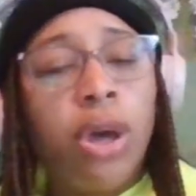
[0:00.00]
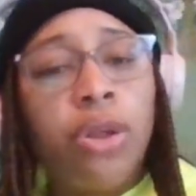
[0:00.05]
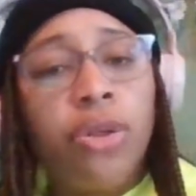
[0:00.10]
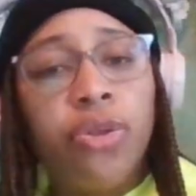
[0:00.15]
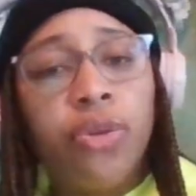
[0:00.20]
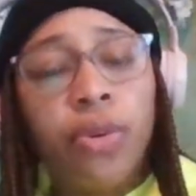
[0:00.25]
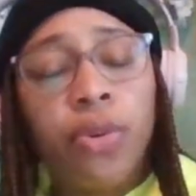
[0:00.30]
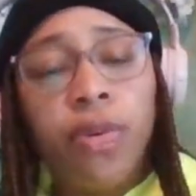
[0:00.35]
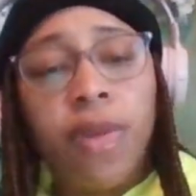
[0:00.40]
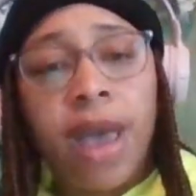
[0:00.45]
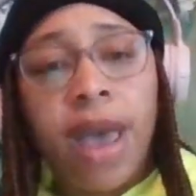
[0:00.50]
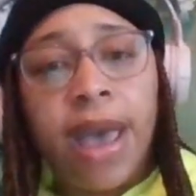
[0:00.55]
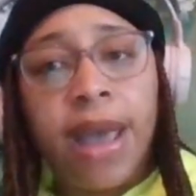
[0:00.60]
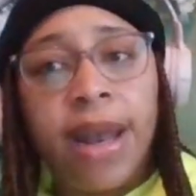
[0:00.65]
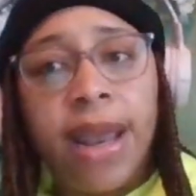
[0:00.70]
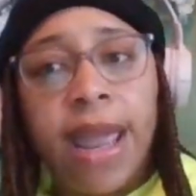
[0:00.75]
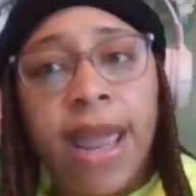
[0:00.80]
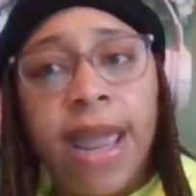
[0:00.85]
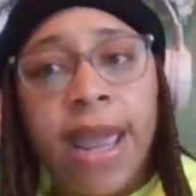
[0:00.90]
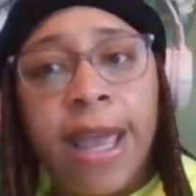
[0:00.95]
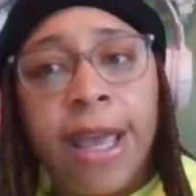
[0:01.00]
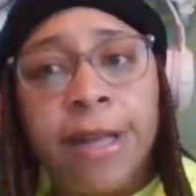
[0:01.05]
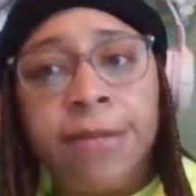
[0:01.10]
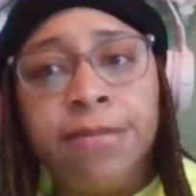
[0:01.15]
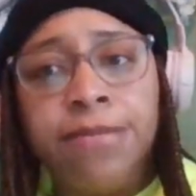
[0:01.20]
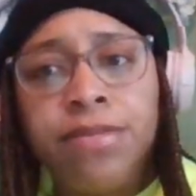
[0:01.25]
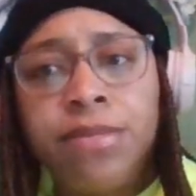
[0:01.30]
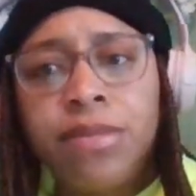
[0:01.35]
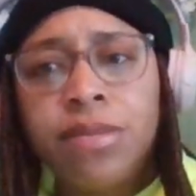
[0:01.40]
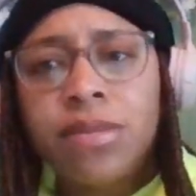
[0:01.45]
through that.
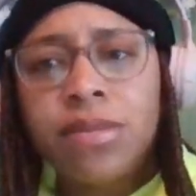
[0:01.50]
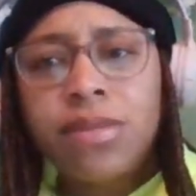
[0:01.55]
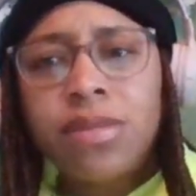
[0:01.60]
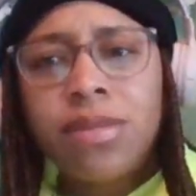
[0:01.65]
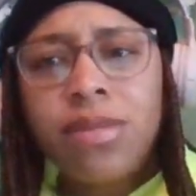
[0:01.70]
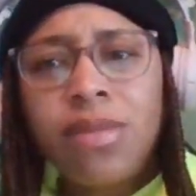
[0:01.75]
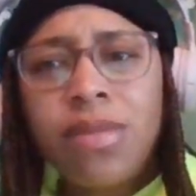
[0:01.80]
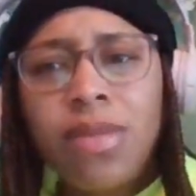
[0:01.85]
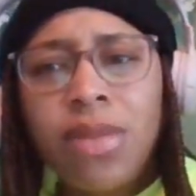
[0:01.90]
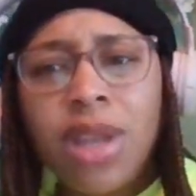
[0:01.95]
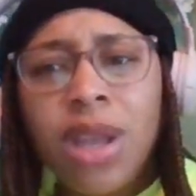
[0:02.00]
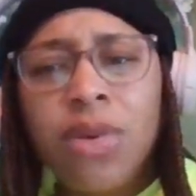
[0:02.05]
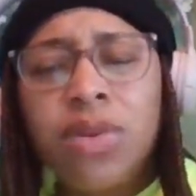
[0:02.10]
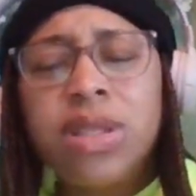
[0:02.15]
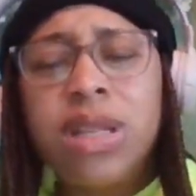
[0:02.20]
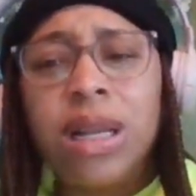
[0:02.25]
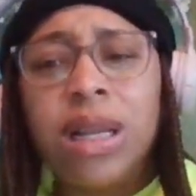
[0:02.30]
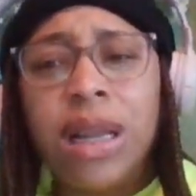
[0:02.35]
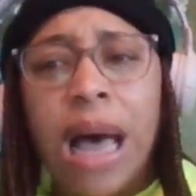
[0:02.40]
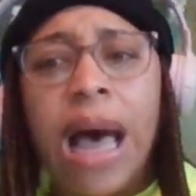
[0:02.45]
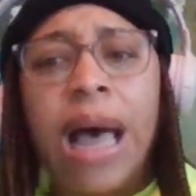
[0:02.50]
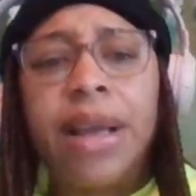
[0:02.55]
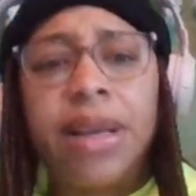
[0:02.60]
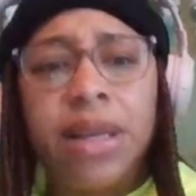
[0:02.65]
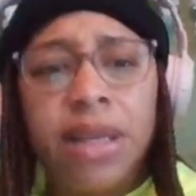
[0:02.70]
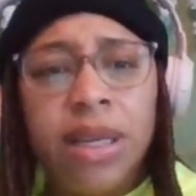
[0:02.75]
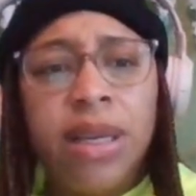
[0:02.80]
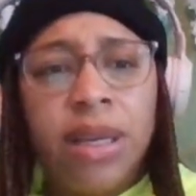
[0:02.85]
And it was a lot.